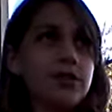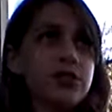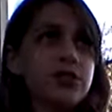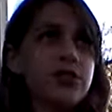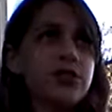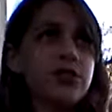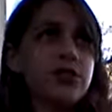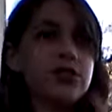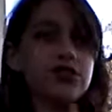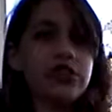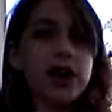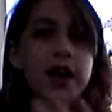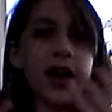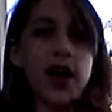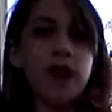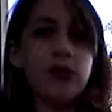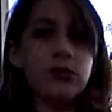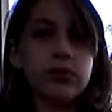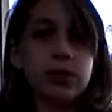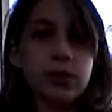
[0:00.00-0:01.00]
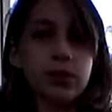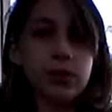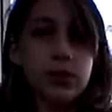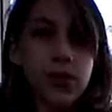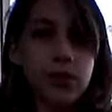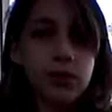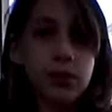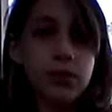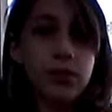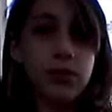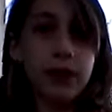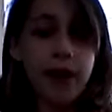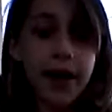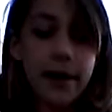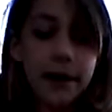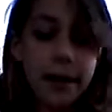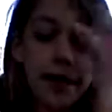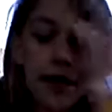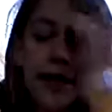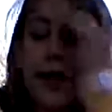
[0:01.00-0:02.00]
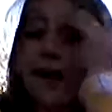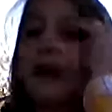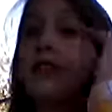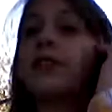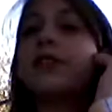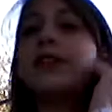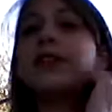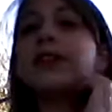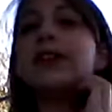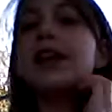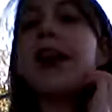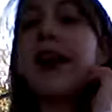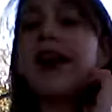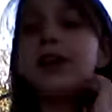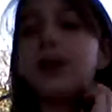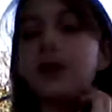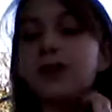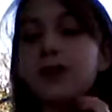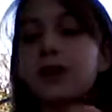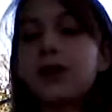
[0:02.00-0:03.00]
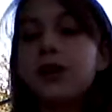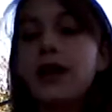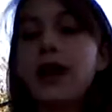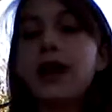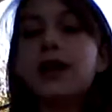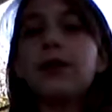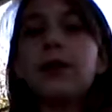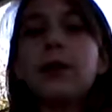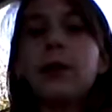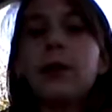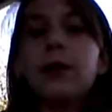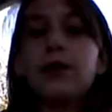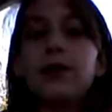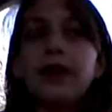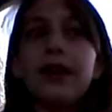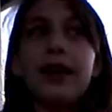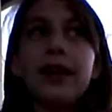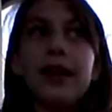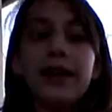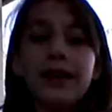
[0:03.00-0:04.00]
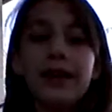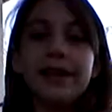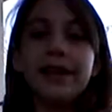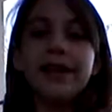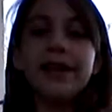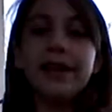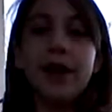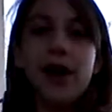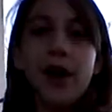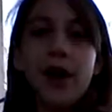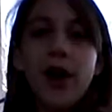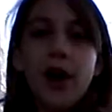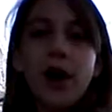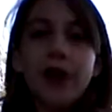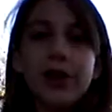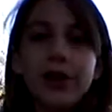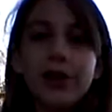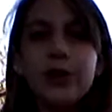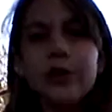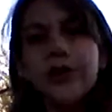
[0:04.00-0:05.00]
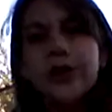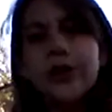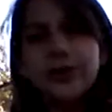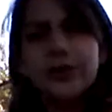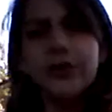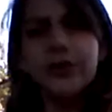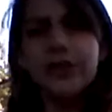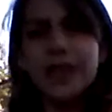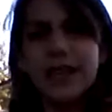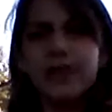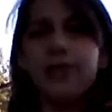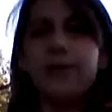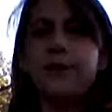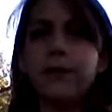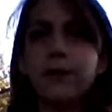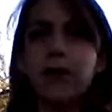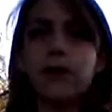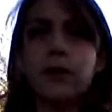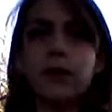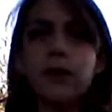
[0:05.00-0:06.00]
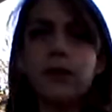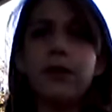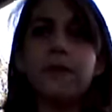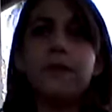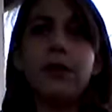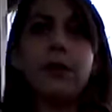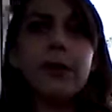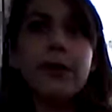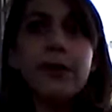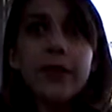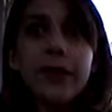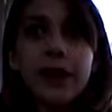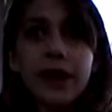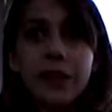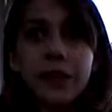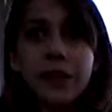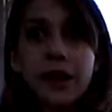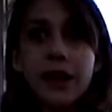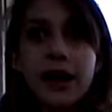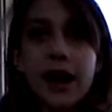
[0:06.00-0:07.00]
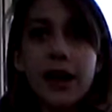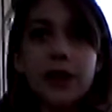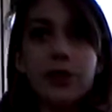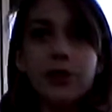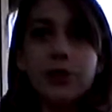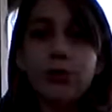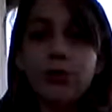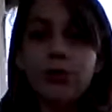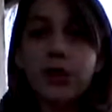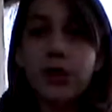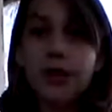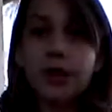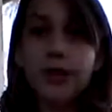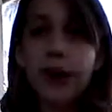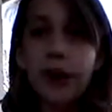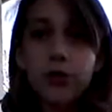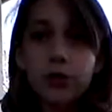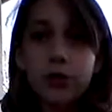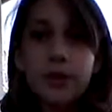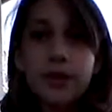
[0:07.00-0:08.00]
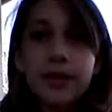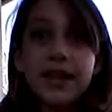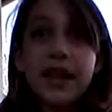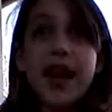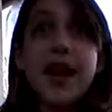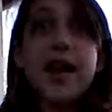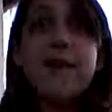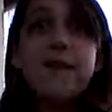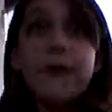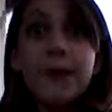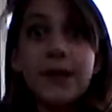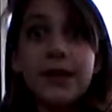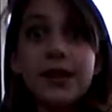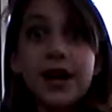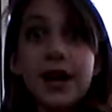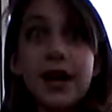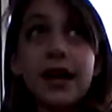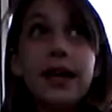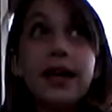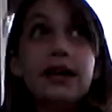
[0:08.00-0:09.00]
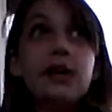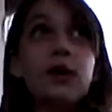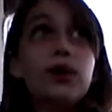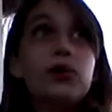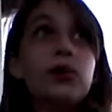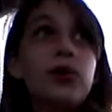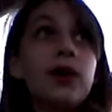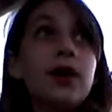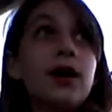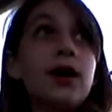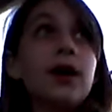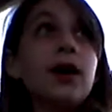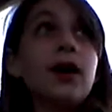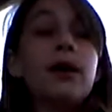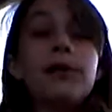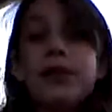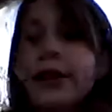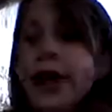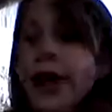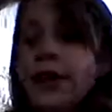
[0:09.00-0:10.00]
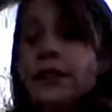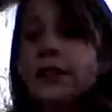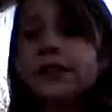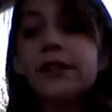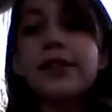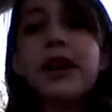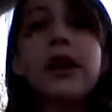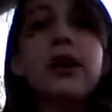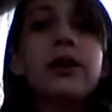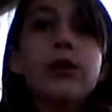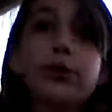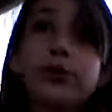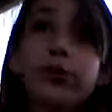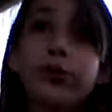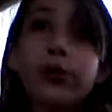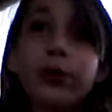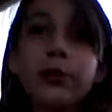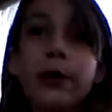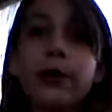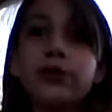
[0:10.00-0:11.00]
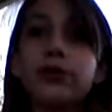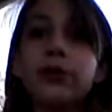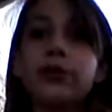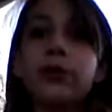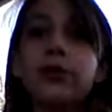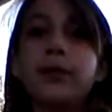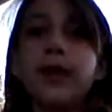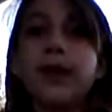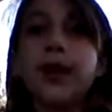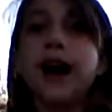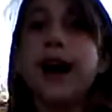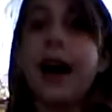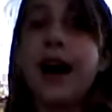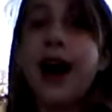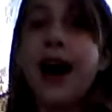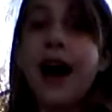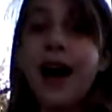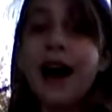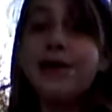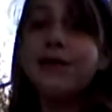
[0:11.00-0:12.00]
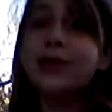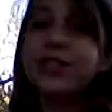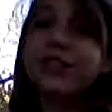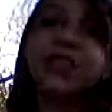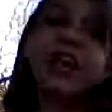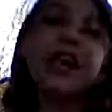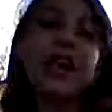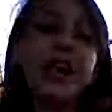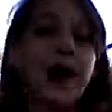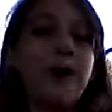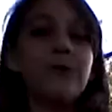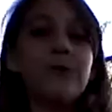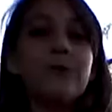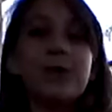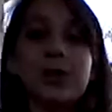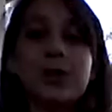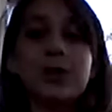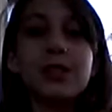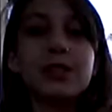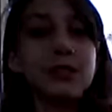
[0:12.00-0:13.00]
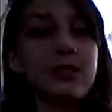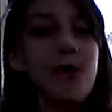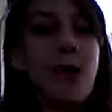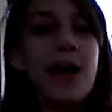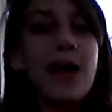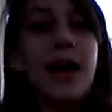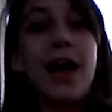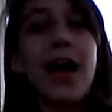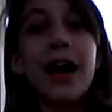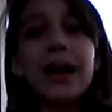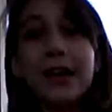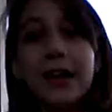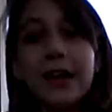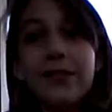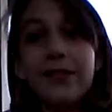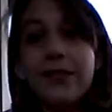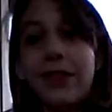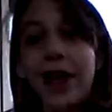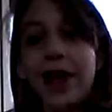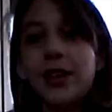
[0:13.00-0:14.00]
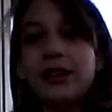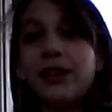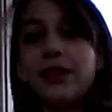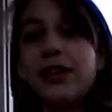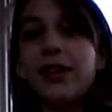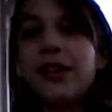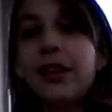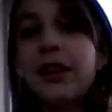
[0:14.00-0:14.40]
just check out their channel, okay? The next category is, are you an obsessive loomer? If you're like me and you think about looming every day and you plan your day usually around looming, I would check out, first of all, Elegant Fashion